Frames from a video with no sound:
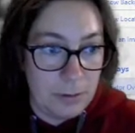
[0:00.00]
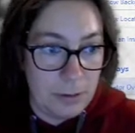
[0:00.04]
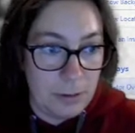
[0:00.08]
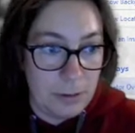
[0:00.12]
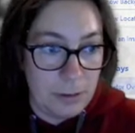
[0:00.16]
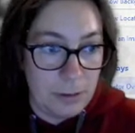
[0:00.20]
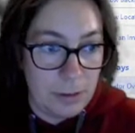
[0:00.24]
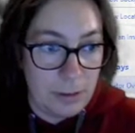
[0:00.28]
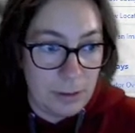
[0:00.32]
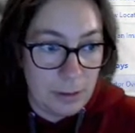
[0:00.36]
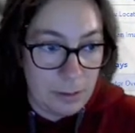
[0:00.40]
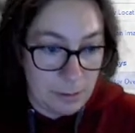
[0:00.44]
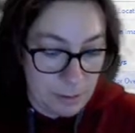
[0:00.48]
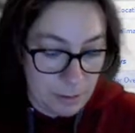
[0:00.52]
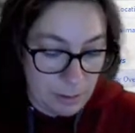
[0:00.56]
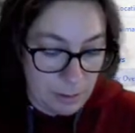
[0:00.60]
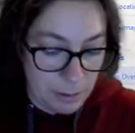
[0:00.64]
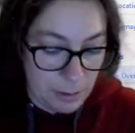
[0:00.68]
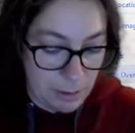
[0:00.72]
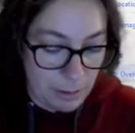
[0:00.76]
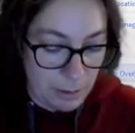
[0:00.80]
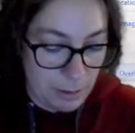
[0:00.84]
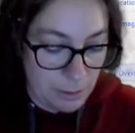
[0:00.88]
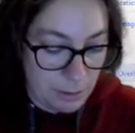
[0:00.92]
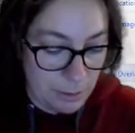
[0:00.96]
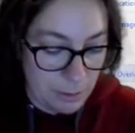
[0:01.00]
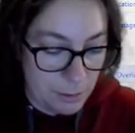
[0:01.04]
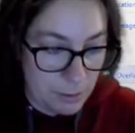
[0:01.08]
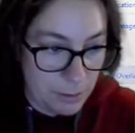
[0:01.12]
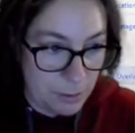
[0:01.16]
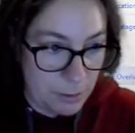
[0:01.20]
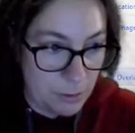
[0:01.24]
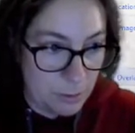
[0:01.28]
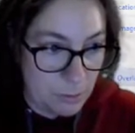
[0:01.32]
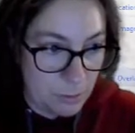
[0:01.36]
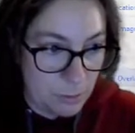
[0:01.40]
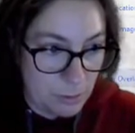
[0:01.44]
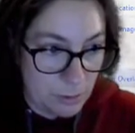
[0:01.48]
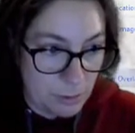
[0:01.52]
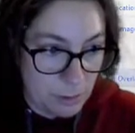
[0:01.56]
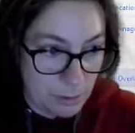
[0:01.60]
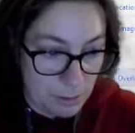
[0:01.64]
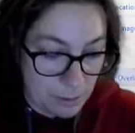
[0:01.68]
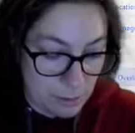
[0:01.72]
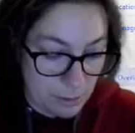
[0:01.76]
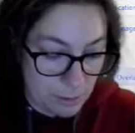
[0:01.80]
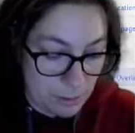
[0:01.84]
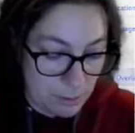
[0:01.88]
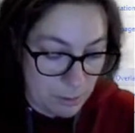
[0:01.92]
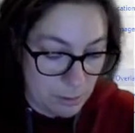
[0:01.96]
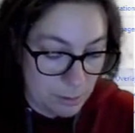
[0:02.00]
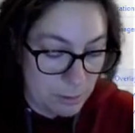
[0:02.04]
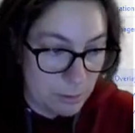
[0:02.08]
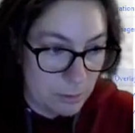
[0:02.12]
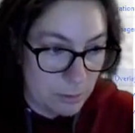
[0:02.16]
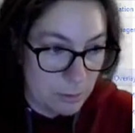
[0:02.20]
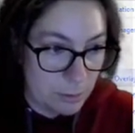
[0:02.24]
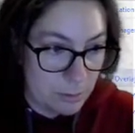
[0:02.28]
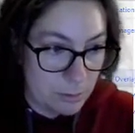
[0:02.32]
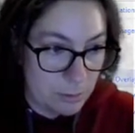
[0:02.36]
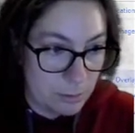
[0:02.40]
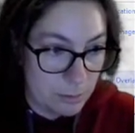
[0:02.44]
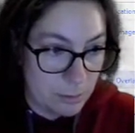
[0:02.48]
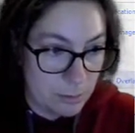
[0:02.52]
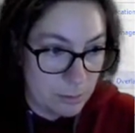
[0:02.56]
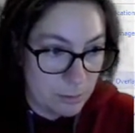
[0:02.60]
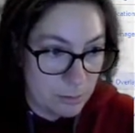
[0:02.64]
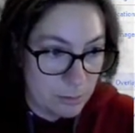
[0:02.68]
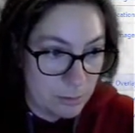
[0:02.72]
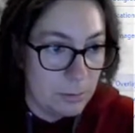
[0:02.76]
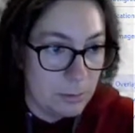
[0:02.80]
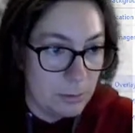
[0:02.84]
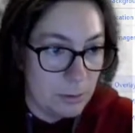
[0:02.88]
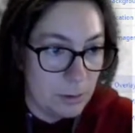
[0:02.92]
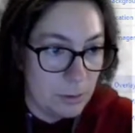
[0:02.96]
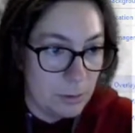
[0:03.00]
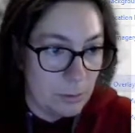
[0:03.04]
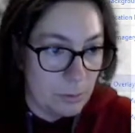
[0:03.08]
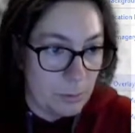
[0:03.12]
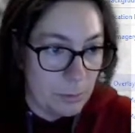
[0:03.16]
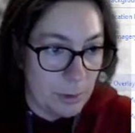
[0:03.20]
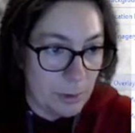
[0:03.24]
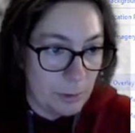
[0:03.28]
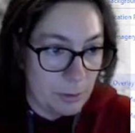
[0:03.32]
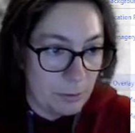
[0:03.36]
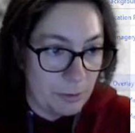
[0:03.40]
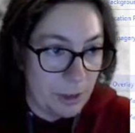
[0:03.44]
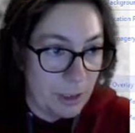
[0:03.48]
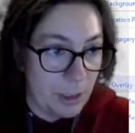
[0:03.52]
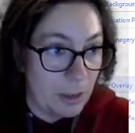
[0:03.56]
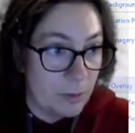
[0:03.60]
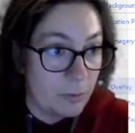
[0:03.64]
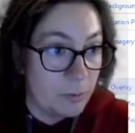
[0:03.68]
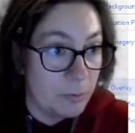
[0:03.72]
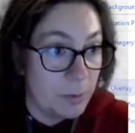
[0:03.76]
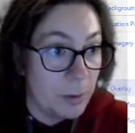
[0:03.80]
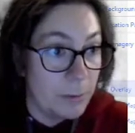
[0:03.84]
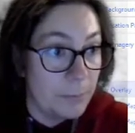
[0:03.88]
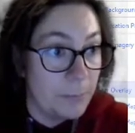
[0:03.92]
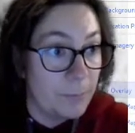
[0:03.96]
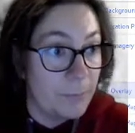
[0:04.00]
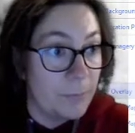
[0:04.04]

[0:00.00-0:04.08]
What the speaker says: and here source, oh, we already have one,